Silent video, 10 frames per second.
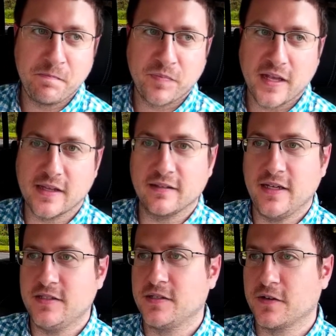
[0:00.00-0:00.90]
and that
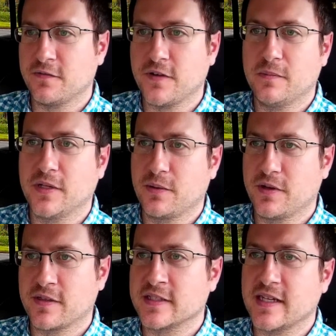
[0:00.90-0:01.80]
leads you to fumbling
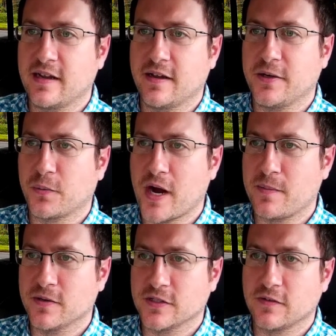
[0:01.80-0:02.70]
with the setting on your
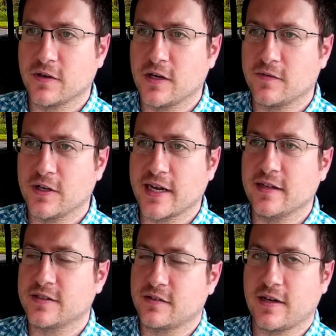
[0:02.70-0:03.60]
wipers over and over
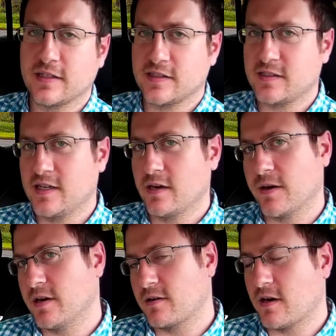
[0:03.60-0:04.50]
again so they're not
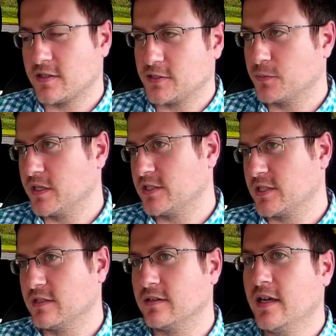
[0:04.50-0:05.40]
skittering across your
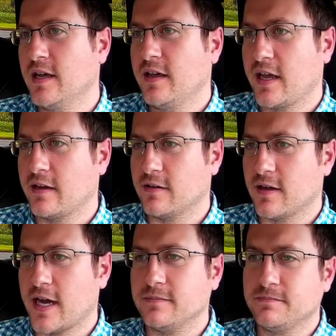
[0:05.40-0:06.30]
windshield and you're
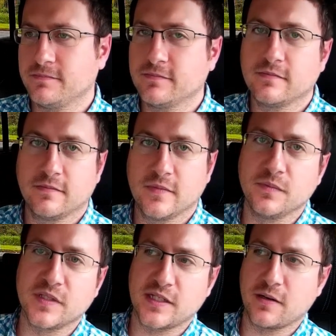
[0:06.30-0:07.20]
not
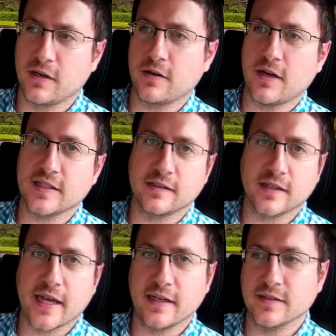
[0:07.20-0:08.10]
skittering across the
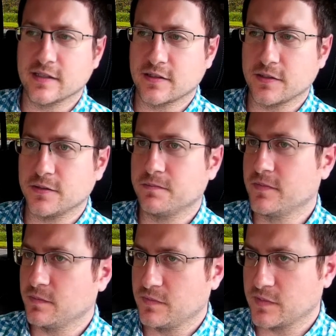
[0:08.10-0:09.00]
lanes into
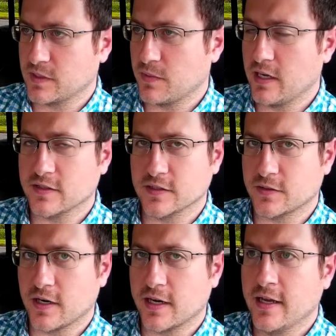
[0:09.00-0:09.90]
someone else's
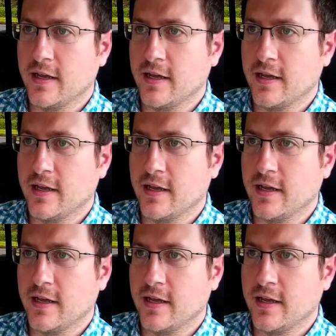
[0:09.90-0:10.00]
truck.